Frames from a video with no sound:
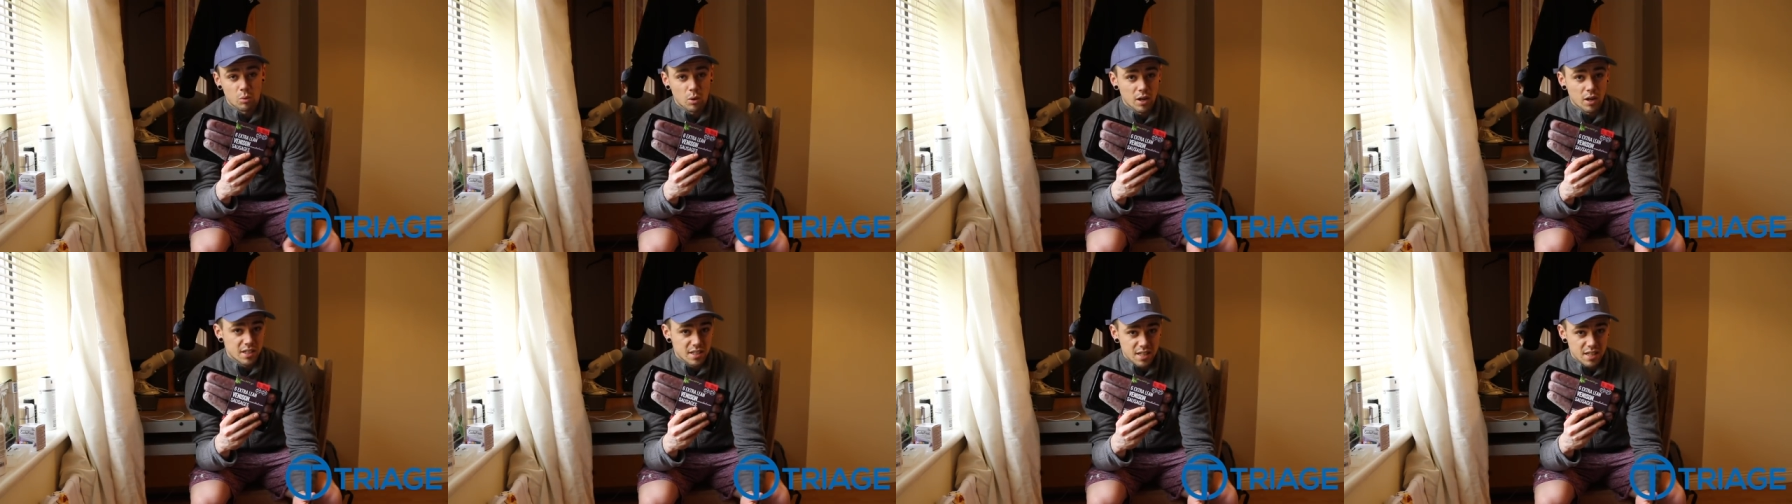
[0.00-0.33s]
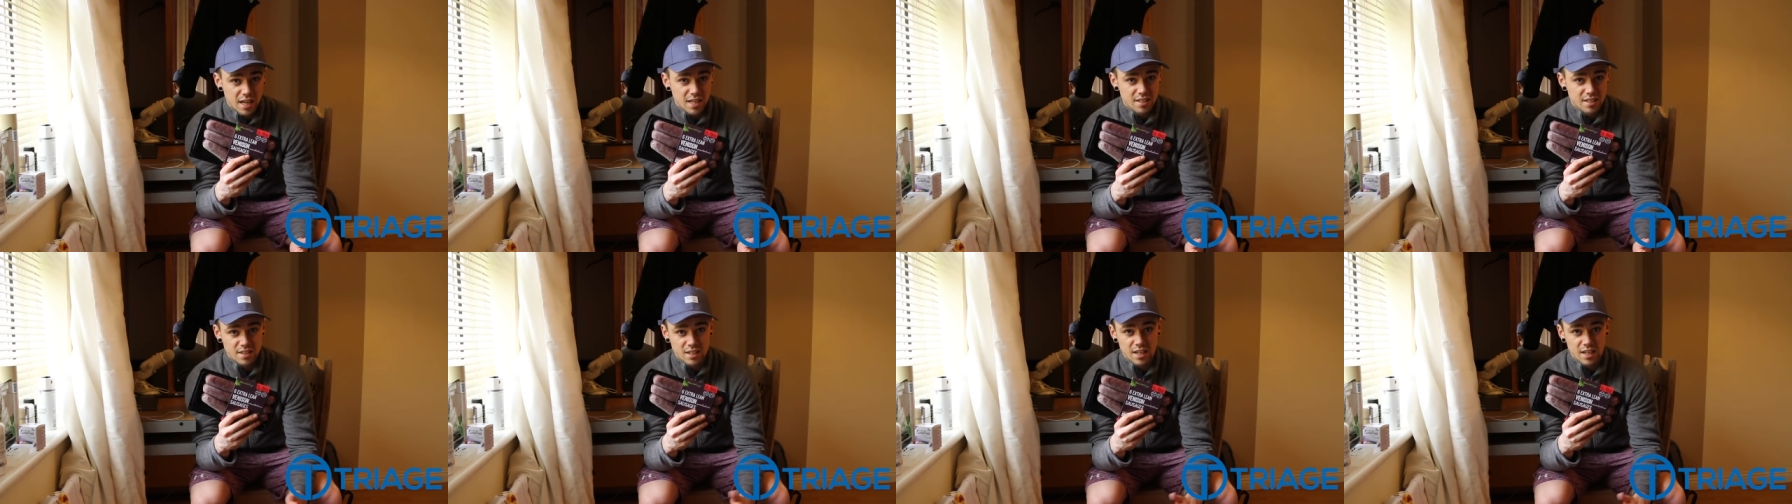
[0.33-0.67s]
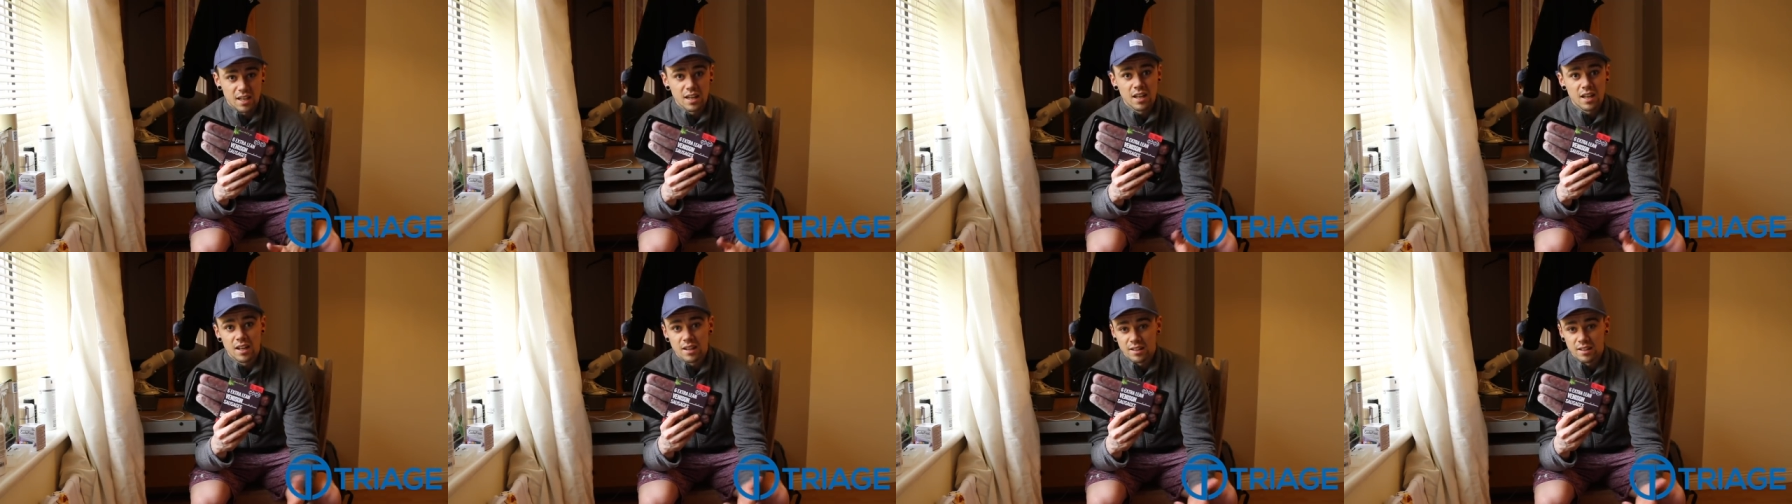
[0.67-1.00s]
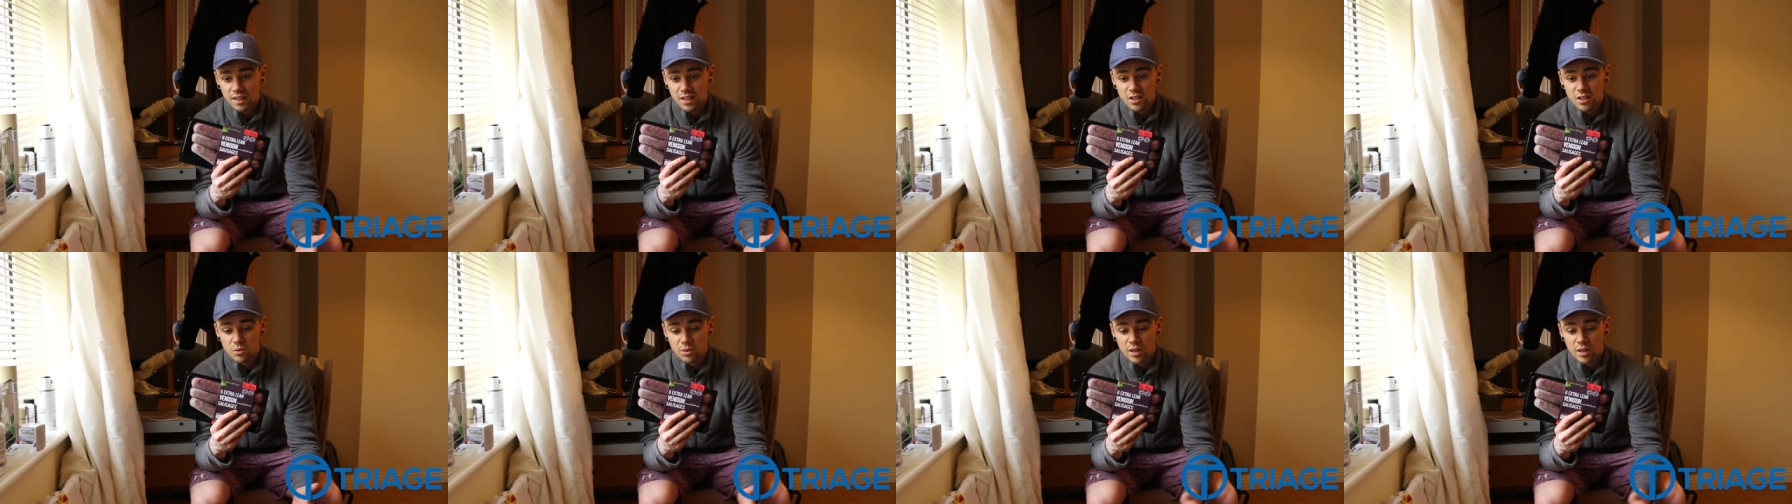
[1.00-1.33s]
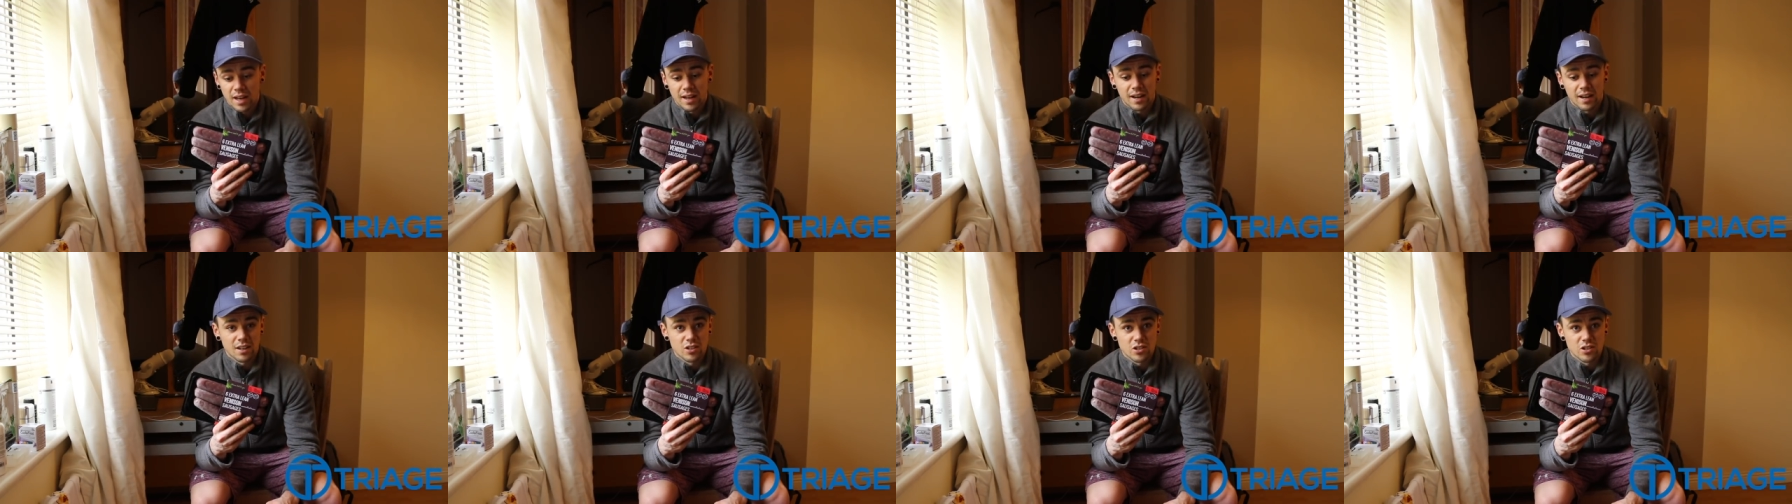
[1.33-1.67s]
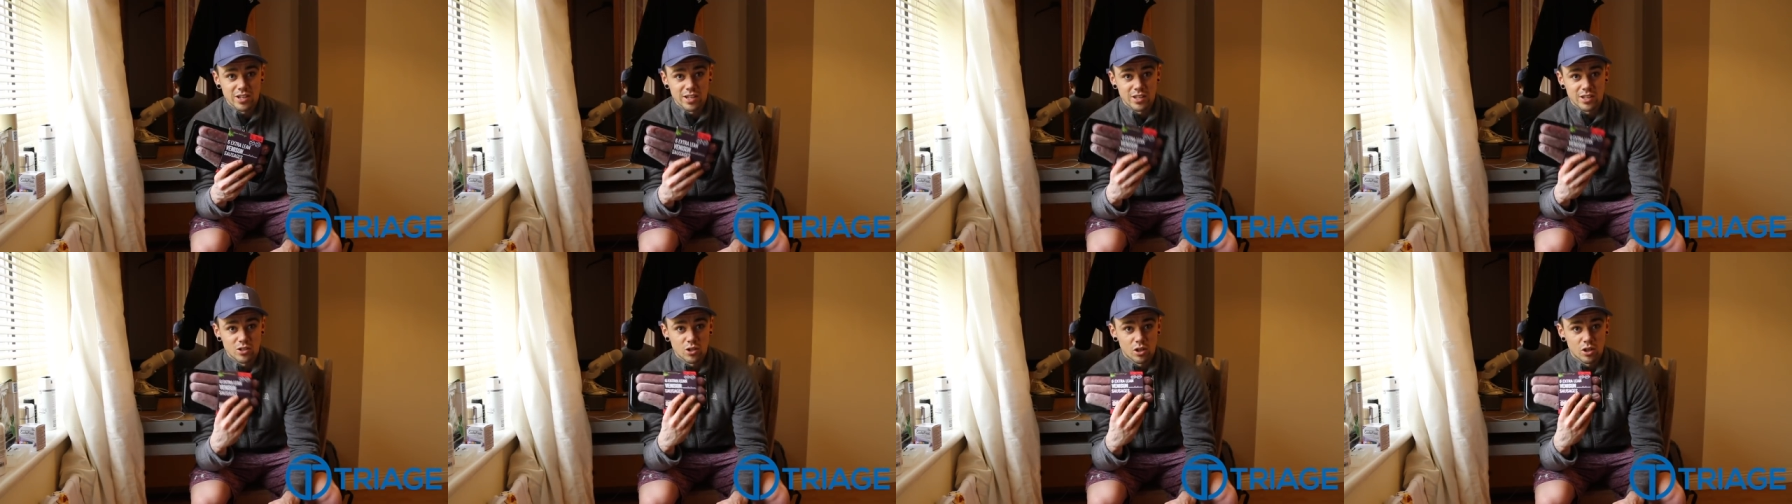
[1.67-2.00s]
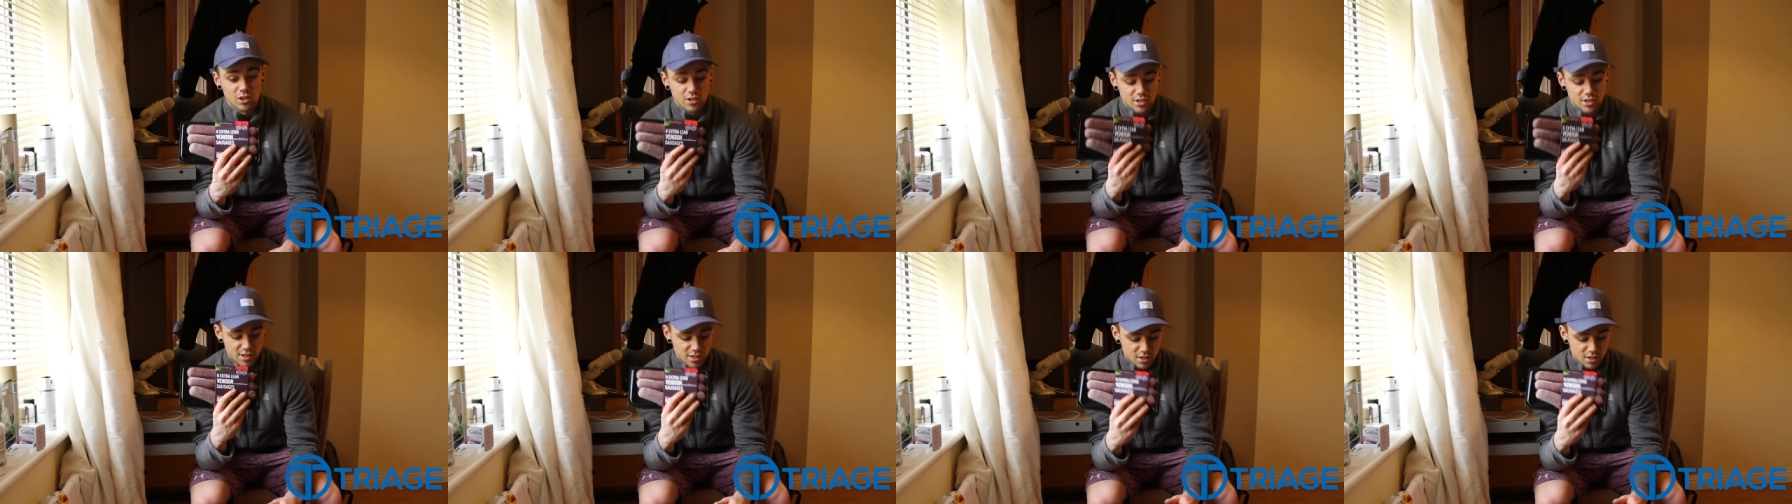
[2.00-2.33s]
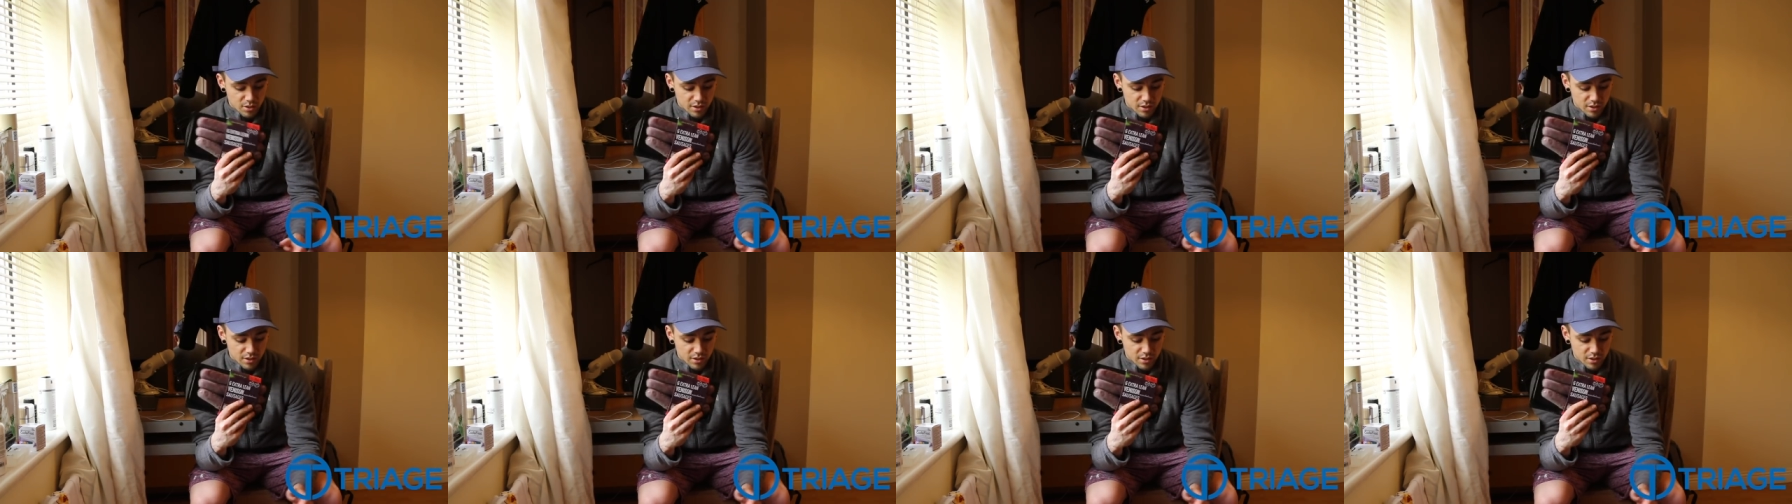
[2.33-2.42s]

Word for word: quite tasty that you can actually indulge in.